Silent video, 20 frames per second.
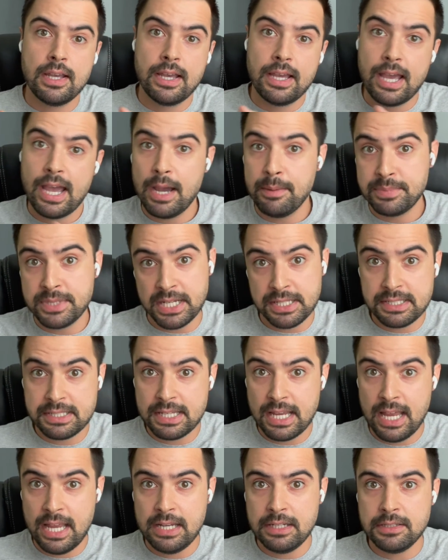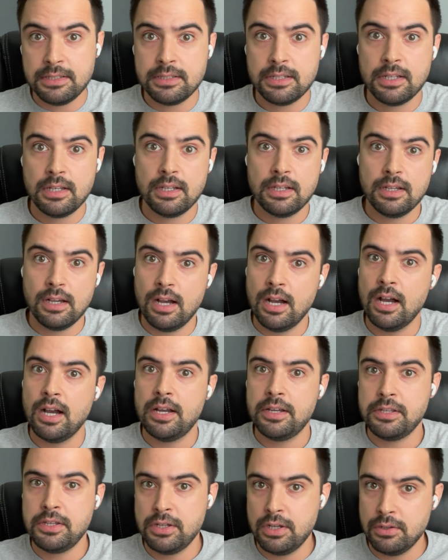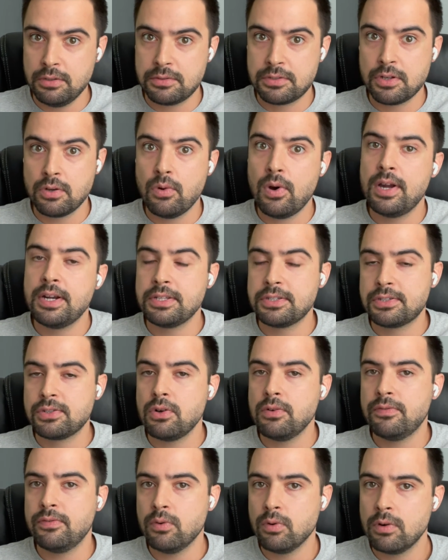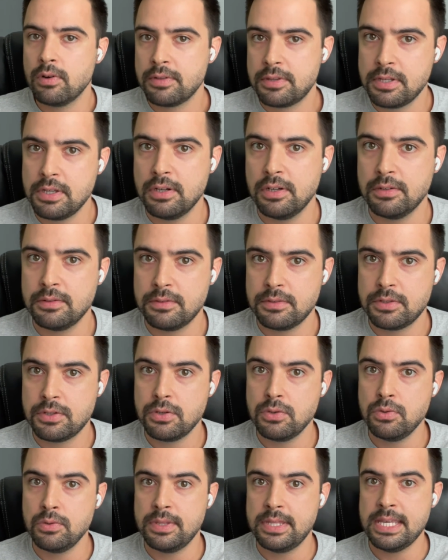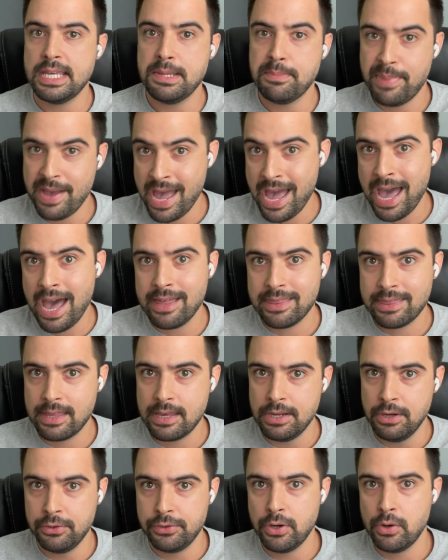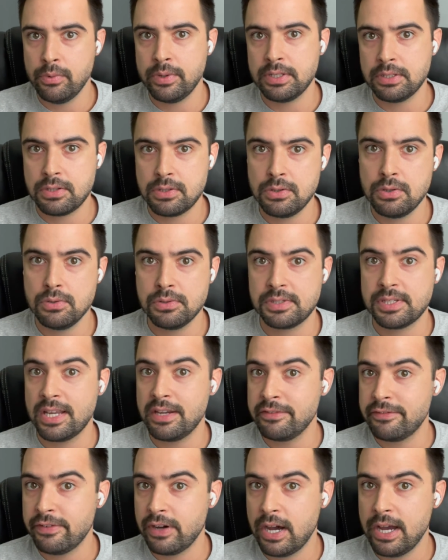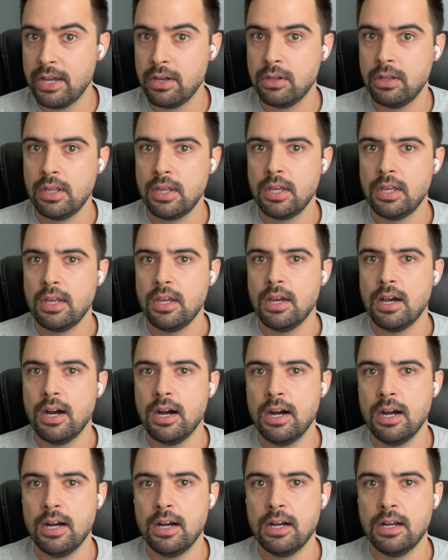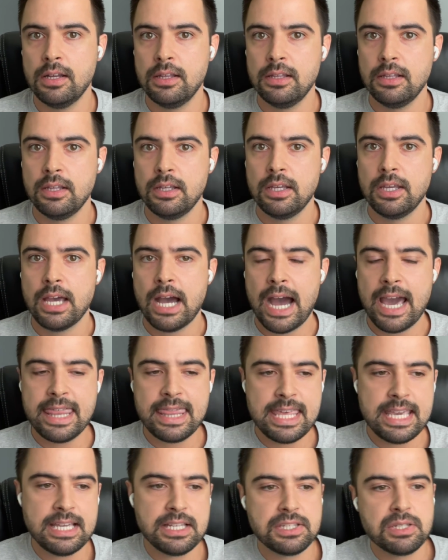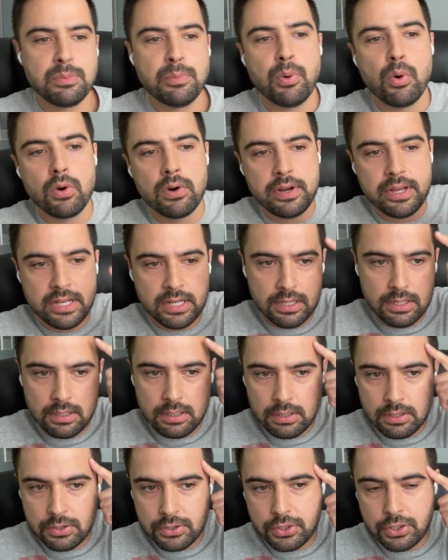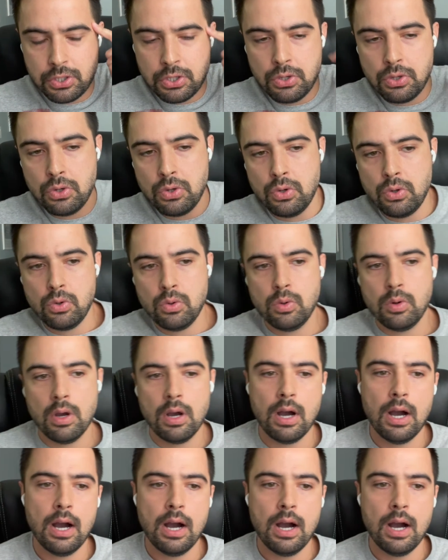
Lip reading: app.send, so on and so forth, to the path that you're going to send file. I think it's important to,